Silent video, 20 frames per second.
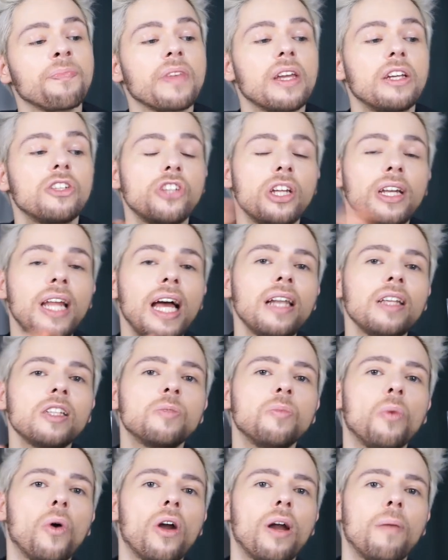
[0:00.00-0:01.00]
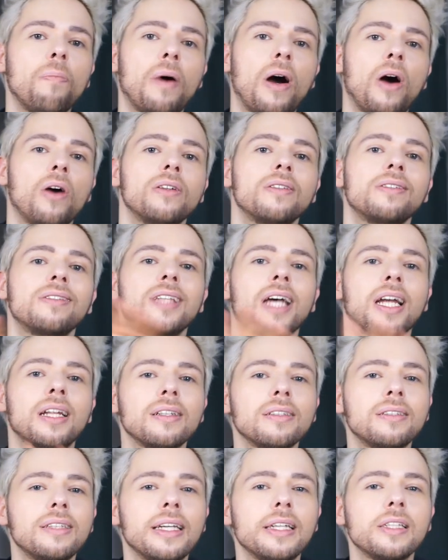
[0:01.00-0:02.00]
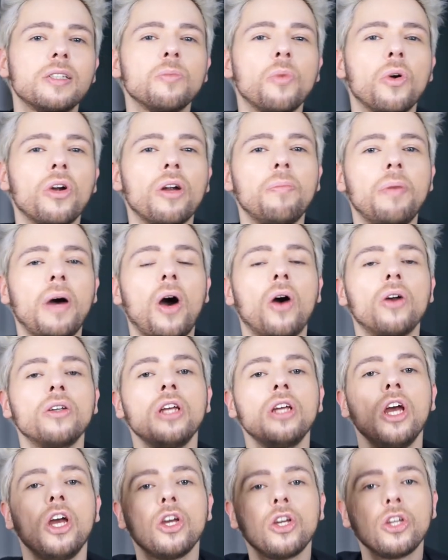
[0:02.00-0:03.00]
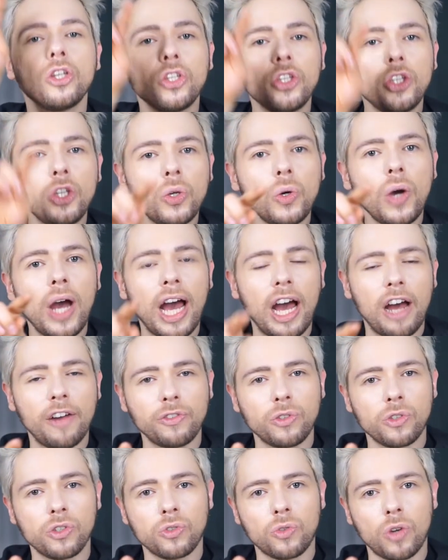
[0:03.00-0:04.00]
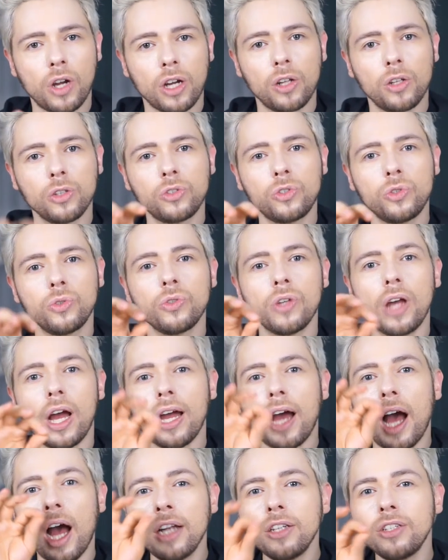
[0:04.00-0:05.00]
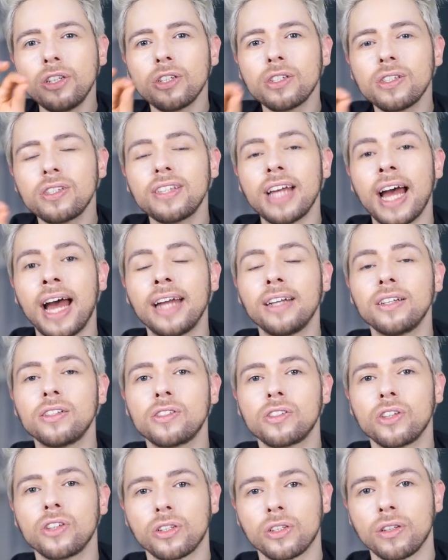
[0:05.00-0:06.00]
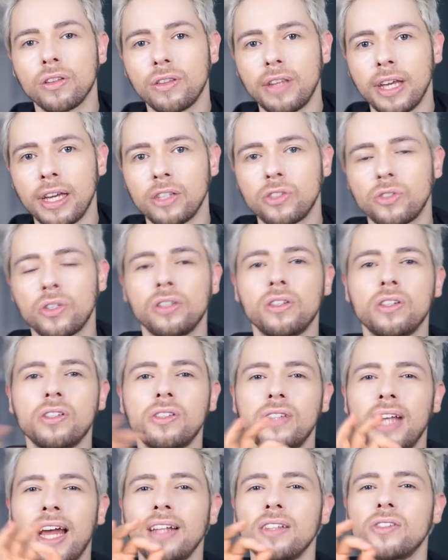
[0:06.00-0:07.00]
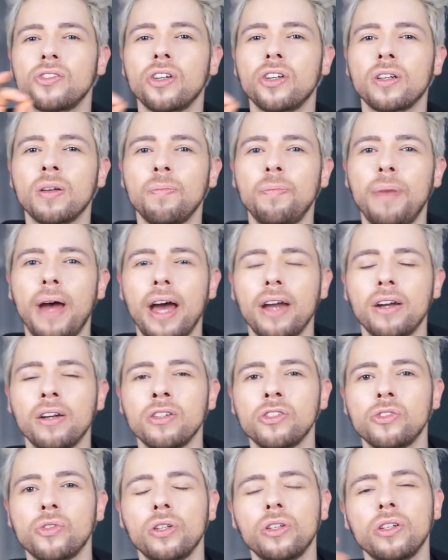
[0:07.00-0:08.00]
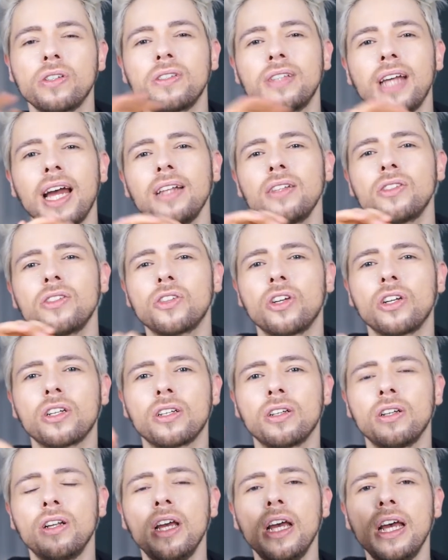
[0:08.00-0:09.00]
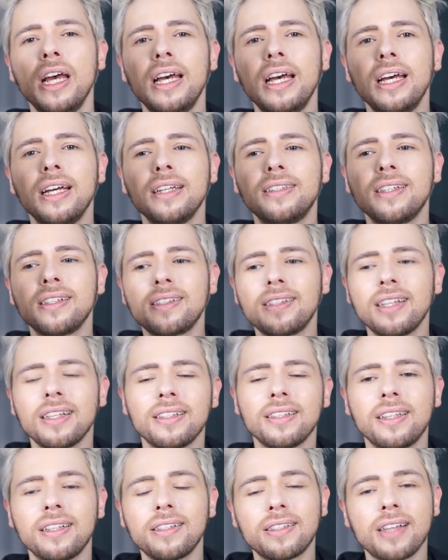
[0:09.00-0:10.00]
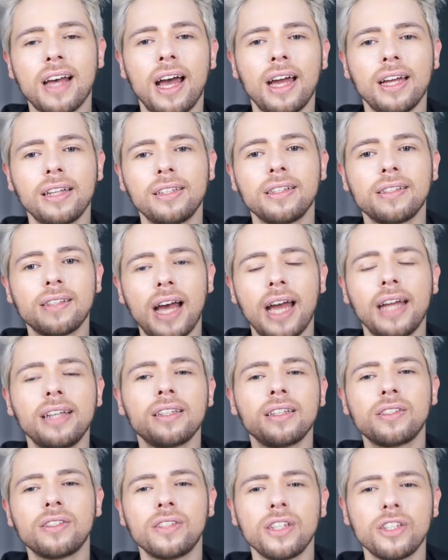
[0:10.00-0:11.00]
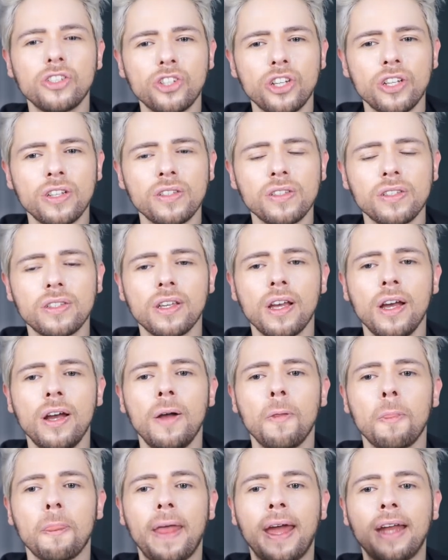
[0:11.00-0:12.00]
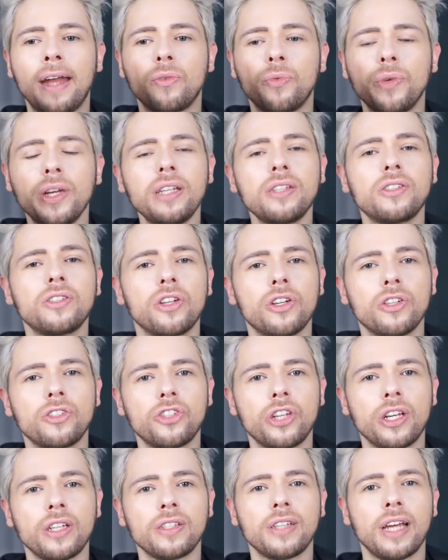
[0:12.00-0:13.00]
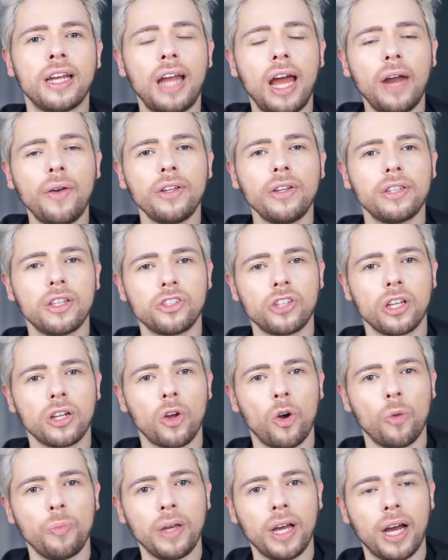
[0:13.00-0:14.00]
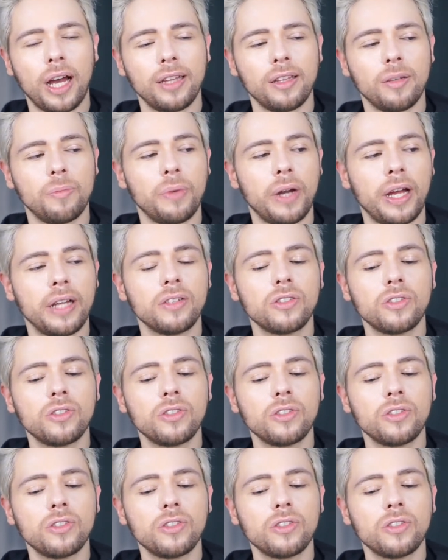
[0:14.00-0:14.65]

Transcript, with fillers: Chanel is more about subtlety. It's more about you have to struggle to understand certain things, to understand certain patterns, to understand certain des design, design decisions and researches and heritage that go behind the brand.